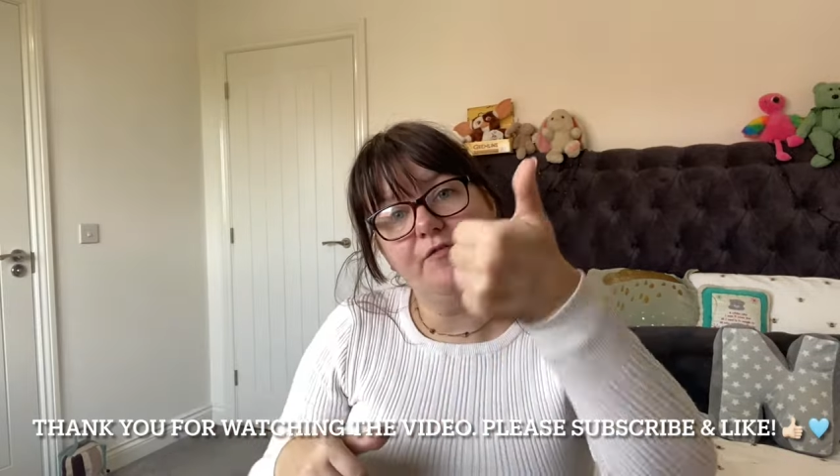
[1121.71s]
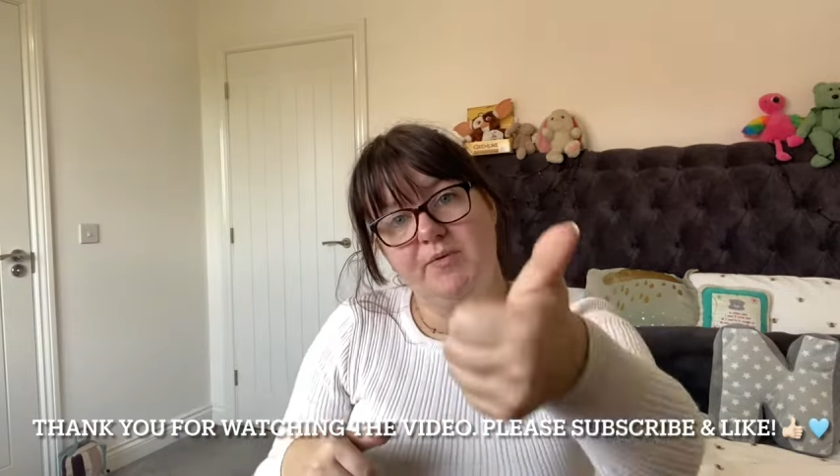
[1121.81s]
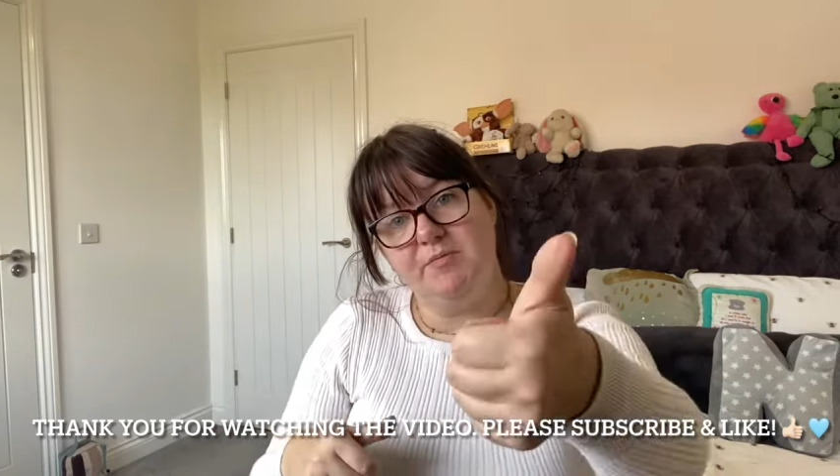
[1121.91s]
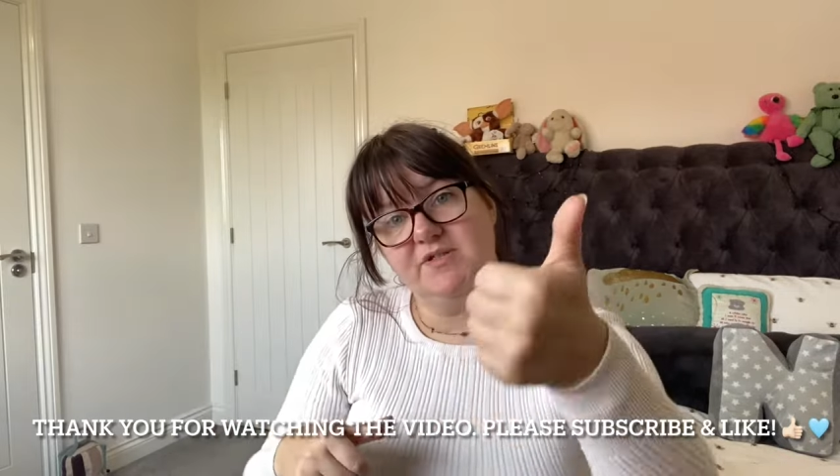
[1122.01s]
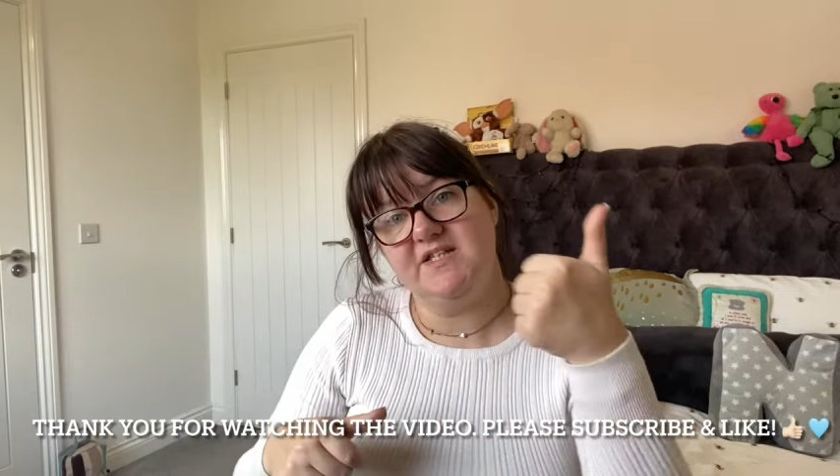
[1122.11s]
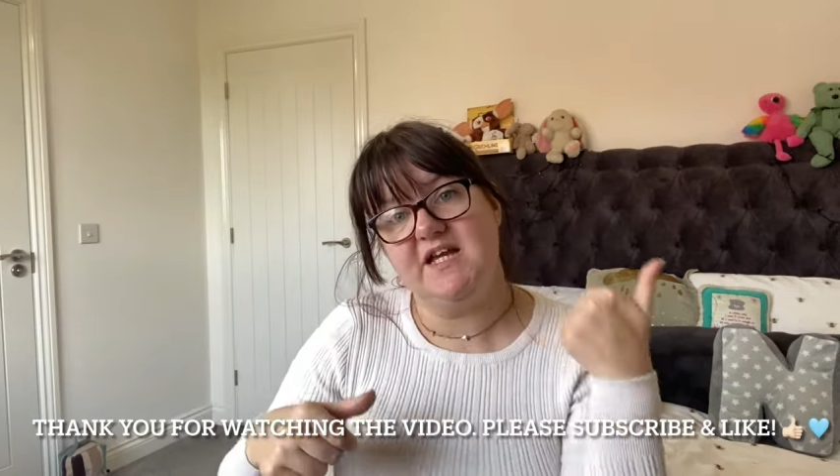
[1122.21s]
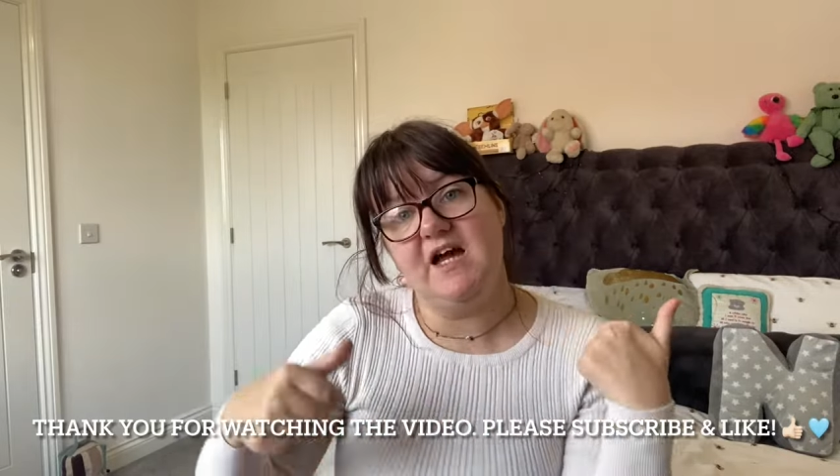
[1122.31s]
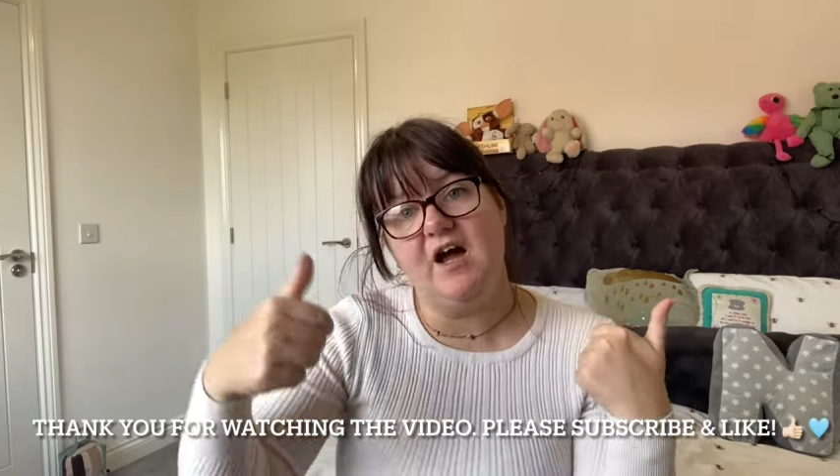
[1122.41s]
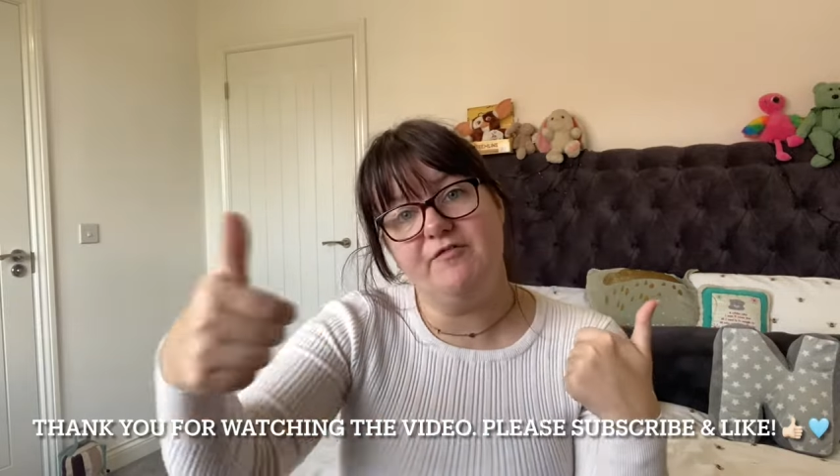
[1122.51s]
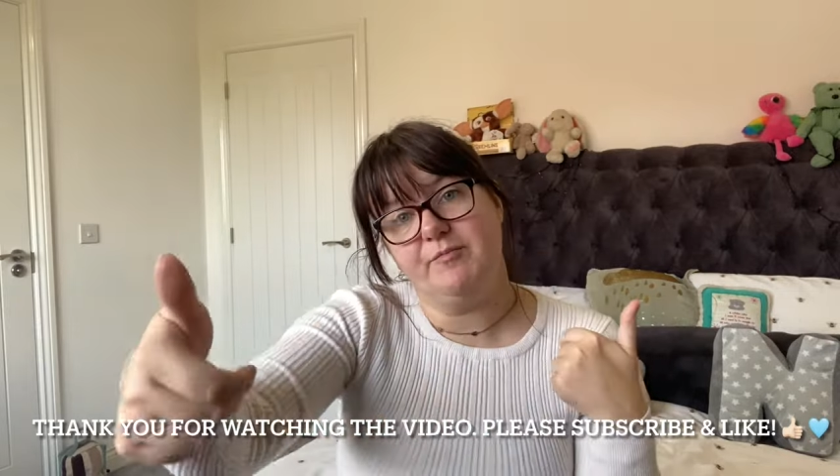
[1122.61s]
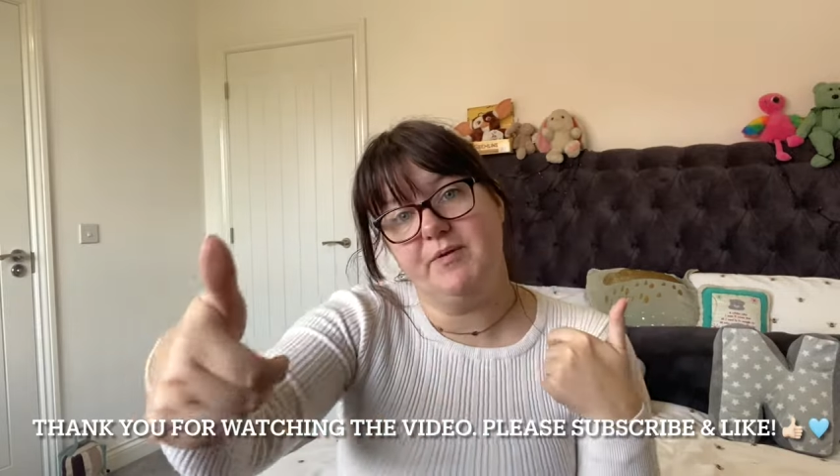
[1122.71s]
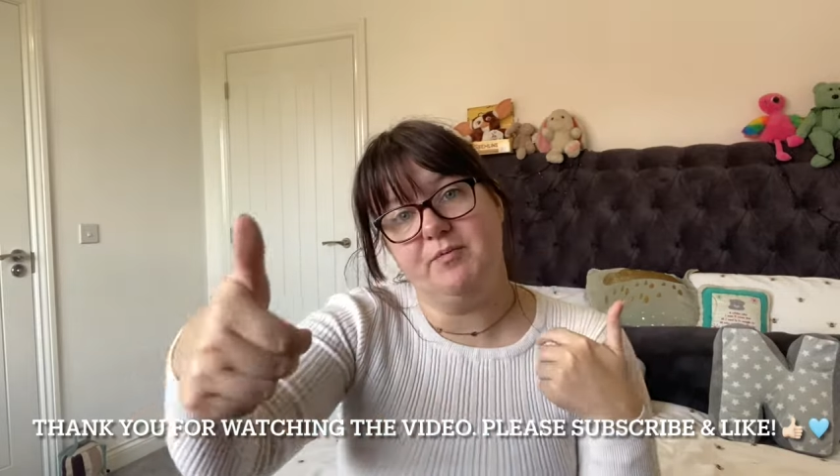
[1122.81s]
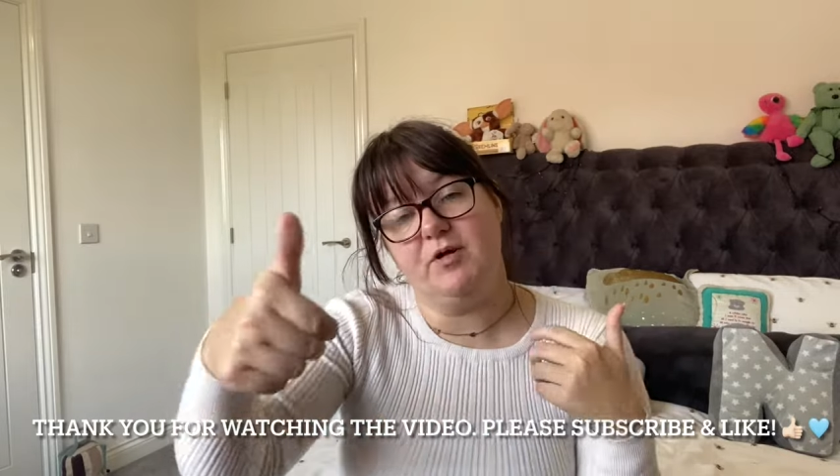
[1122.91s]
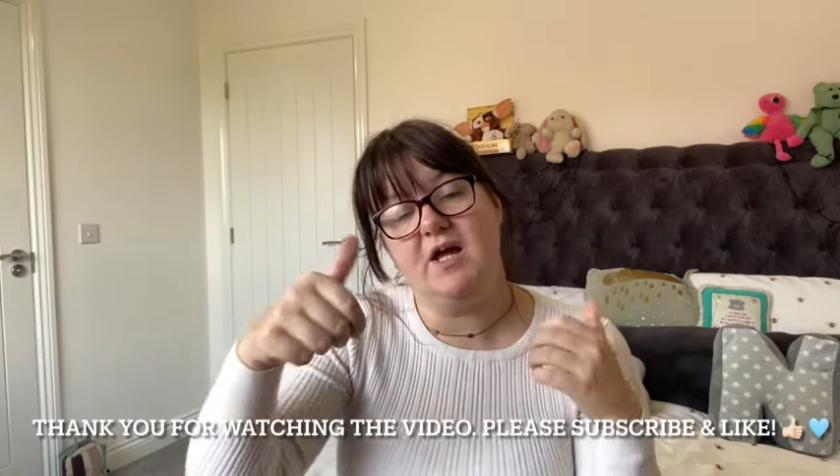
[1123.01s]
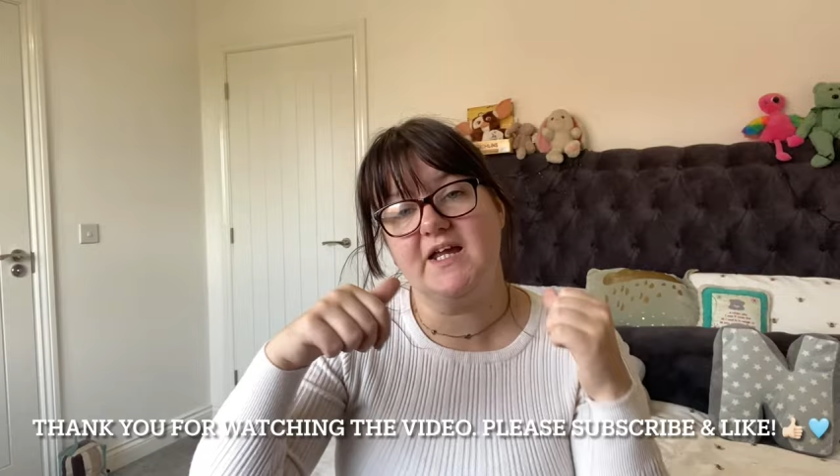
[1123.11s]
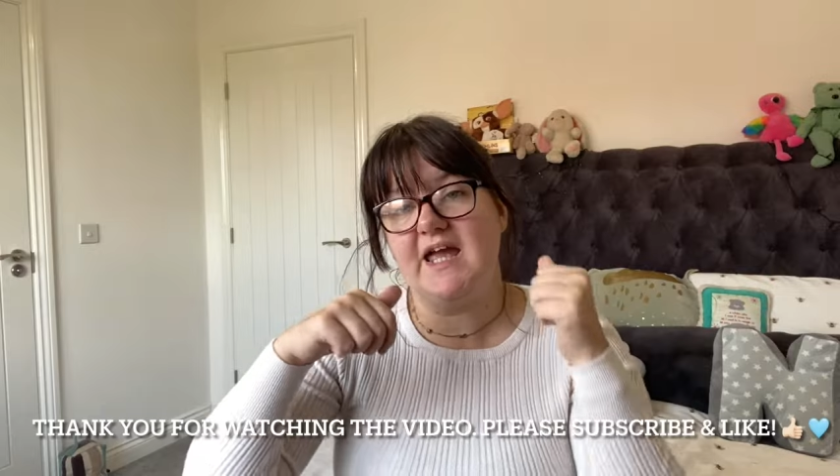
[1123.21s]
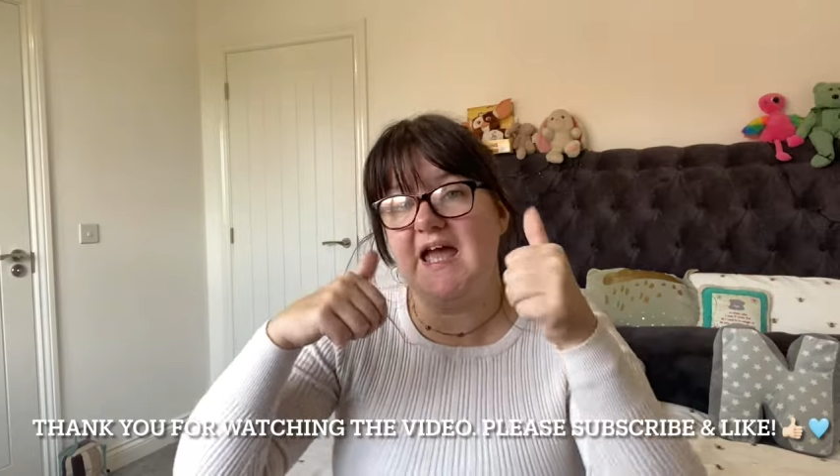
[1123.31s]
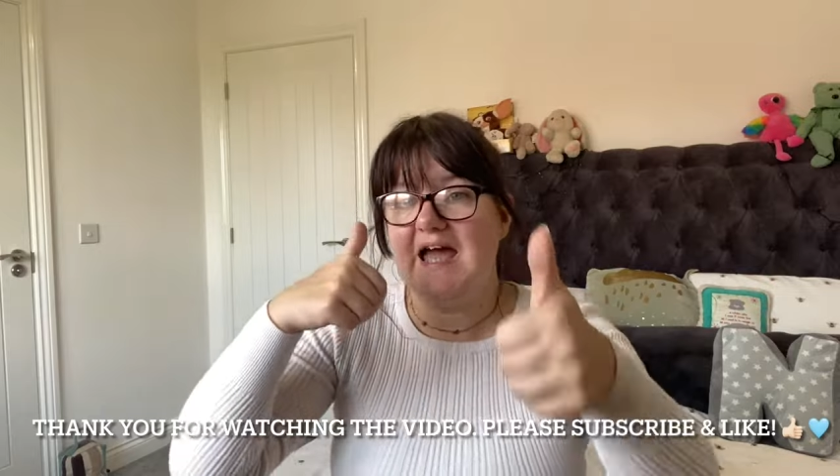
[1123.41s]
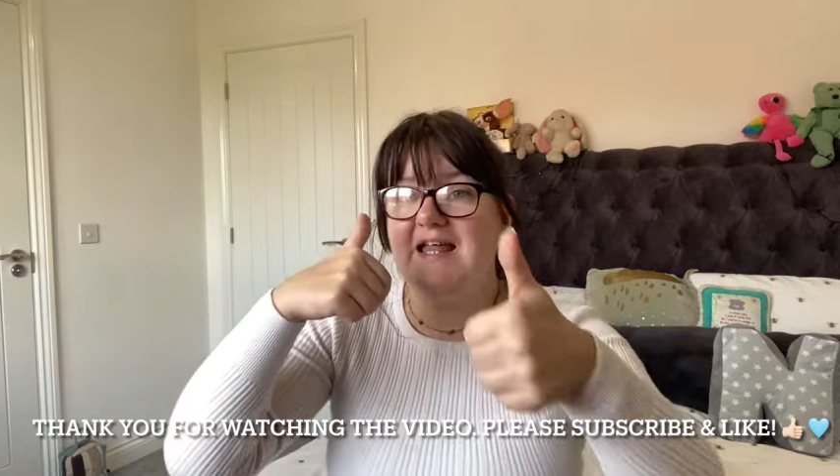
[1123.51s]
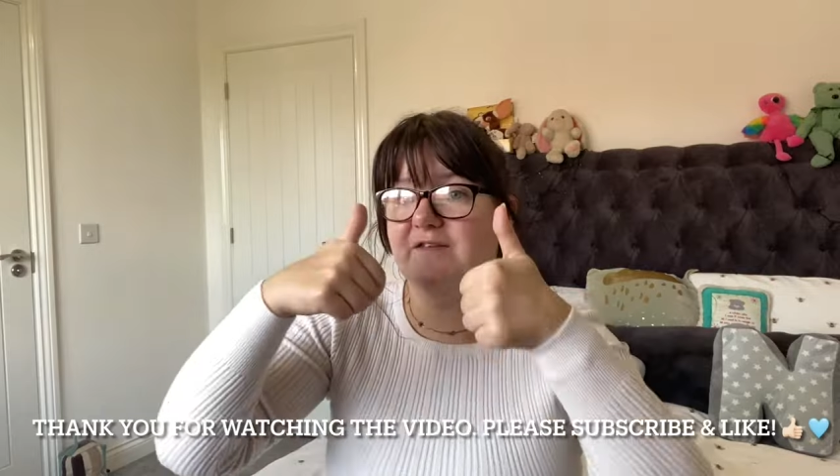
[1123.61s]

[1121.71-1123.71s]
other people see it, other people like it,